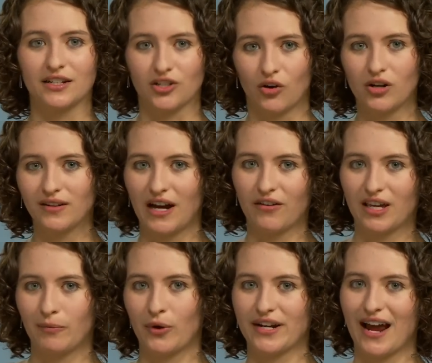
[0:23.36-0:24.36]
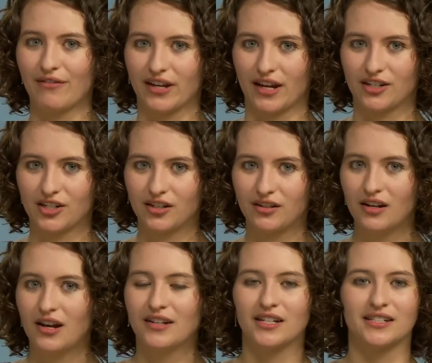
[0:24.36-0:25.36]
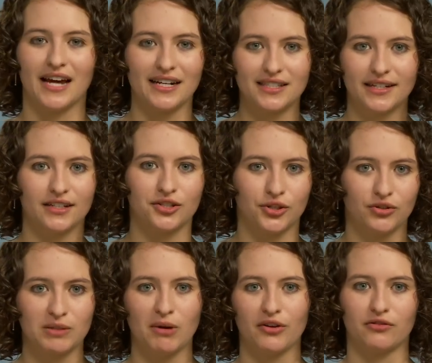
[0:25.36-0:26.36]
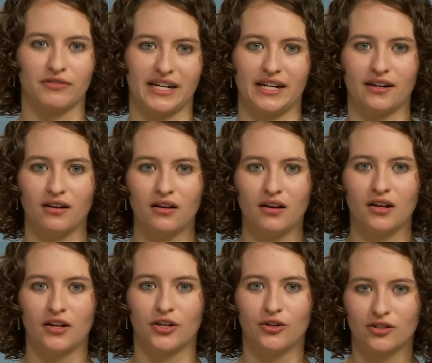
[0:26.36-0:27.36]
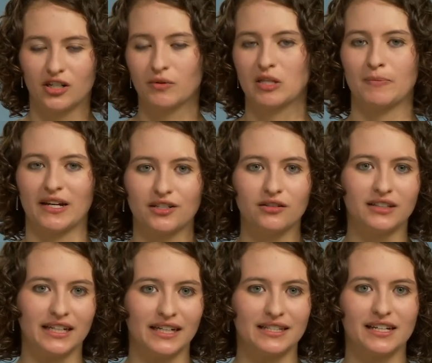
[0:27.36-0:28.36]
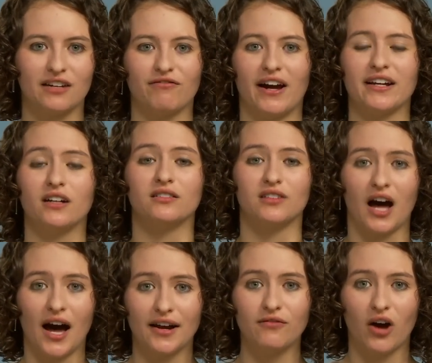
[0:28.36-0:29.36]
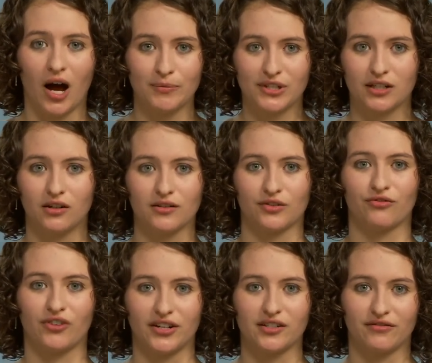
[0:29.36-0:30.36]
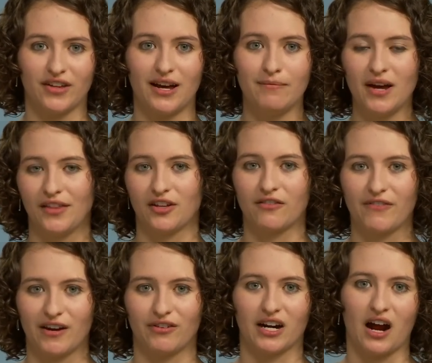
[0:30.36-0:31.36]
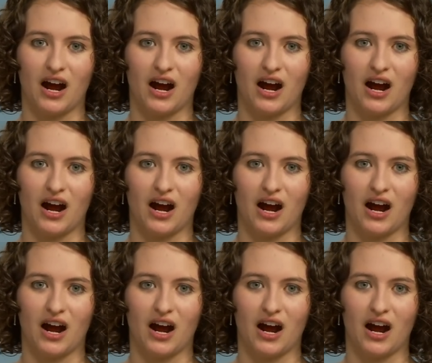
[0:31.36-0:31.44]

that don't allow keyboard navigation to text that is too small to read, users with special needs can find a lot of obstacles in front of them and their favorite